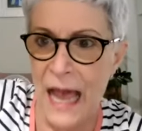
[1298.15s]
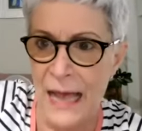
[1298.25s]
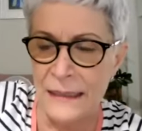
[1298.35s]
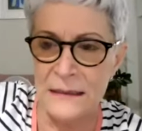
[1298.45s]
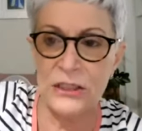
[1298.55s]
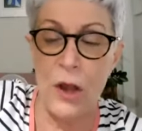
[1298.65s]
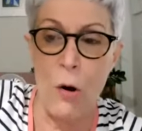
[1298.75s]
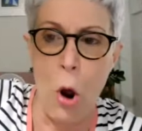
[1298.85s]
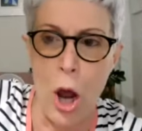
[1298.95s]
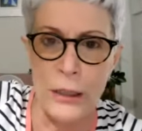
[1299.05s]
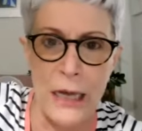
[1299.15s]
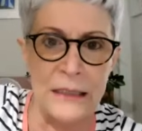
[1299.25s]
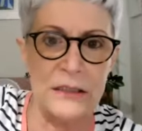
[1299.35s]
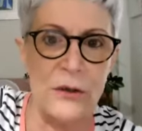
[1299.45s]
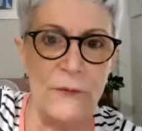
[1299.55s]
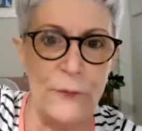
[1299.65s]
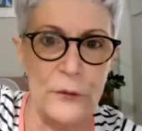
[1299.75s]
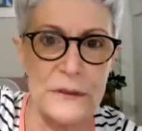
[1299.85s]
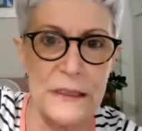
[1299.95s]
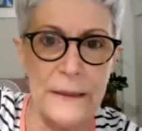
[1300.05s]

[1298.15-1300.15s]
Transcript: and so on and so forth.